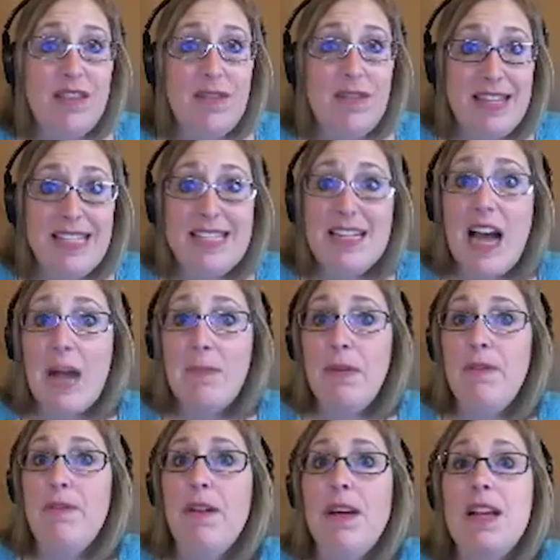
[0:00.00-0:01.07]
this type
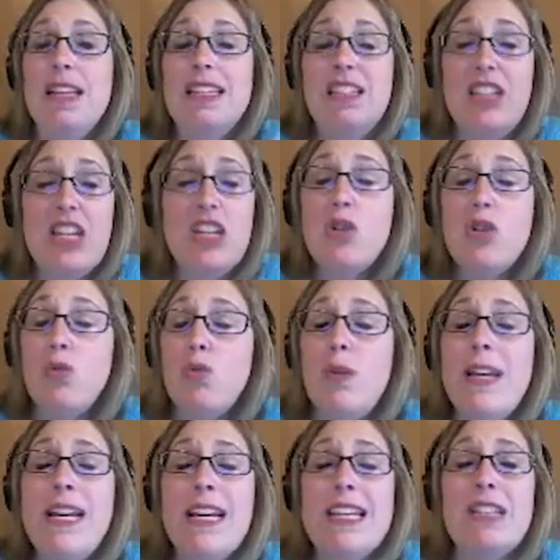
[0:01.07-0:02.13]
of digital
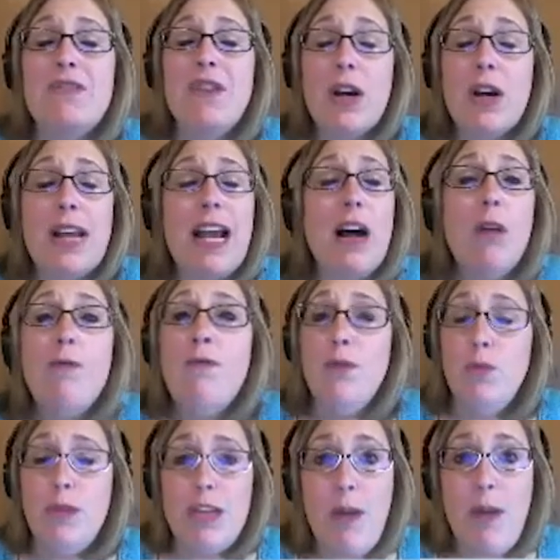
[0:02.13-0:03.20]
reading is very helpful
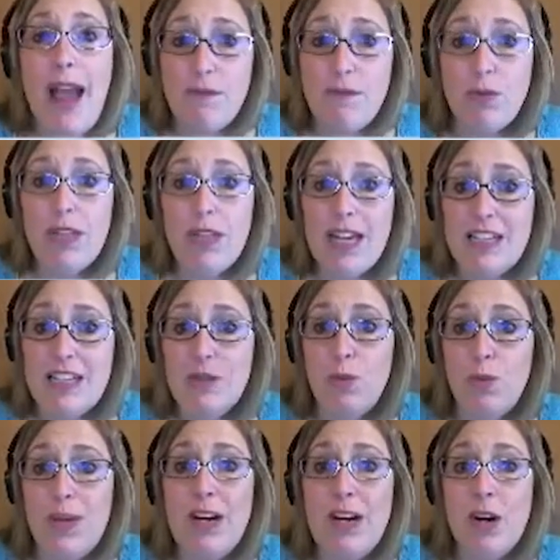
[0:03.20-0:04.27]
when you have a reluctant
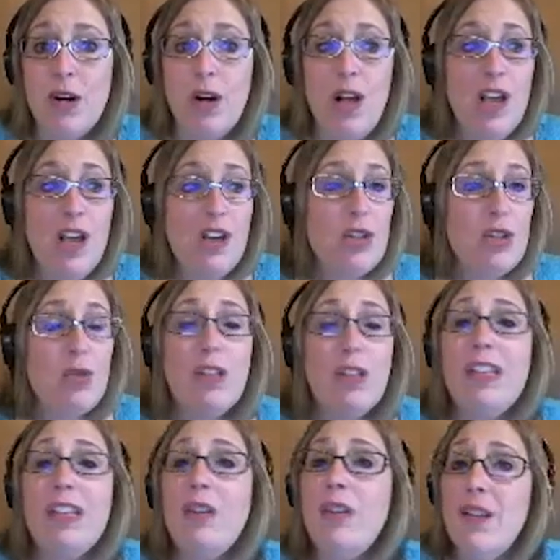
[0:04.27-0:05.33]
reader. So
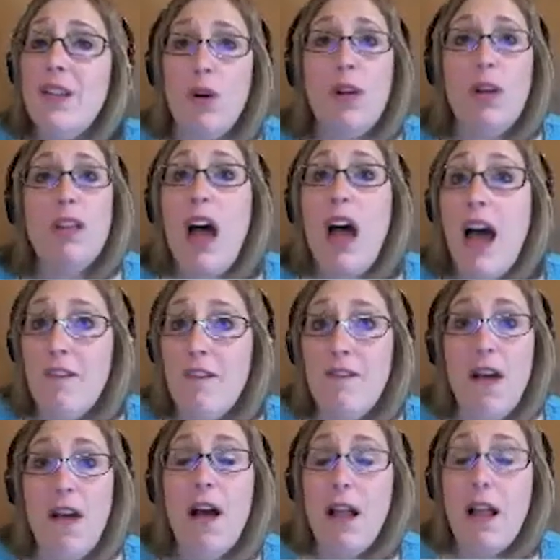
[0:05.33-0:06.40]
clearly there are a lot of
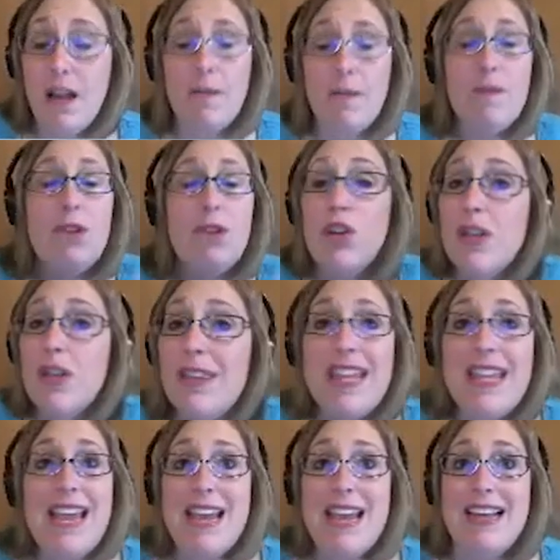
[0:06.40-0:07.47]
good
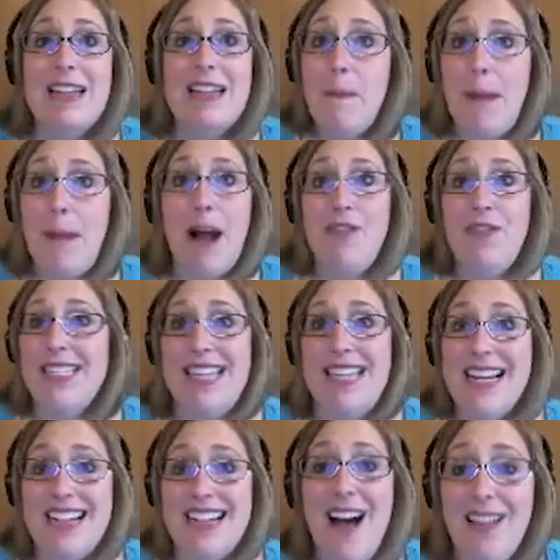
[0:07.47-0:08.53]
things about this
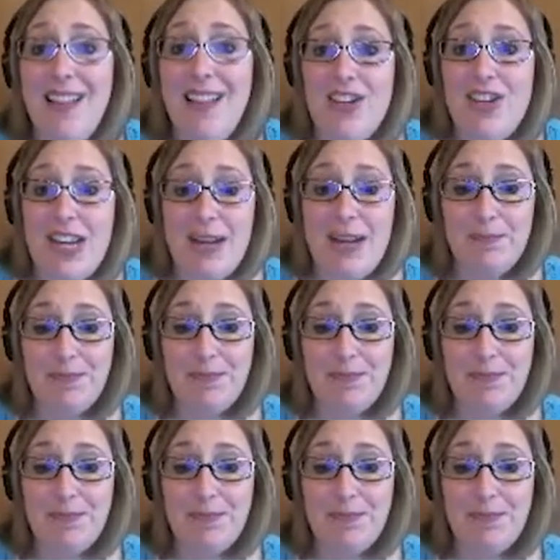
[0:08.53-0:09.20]
technology.